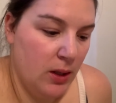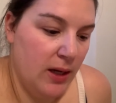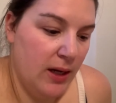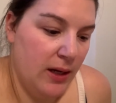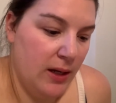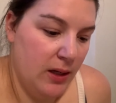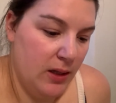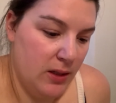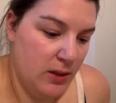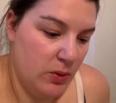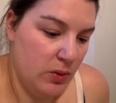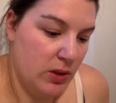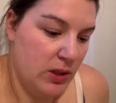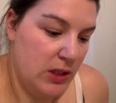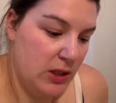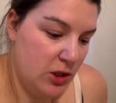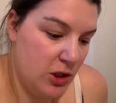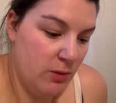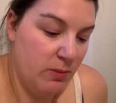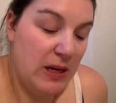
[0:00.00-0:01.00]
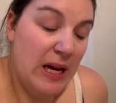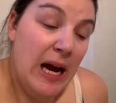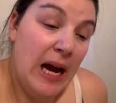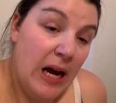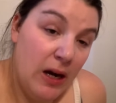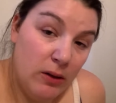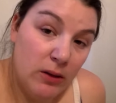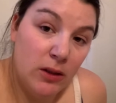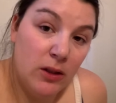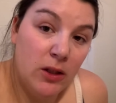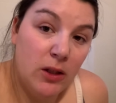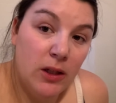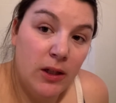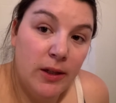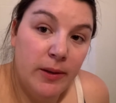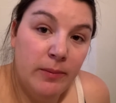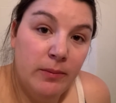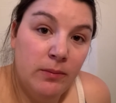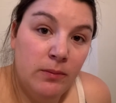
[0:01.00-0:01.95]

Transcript: And this is teaching me how to cook them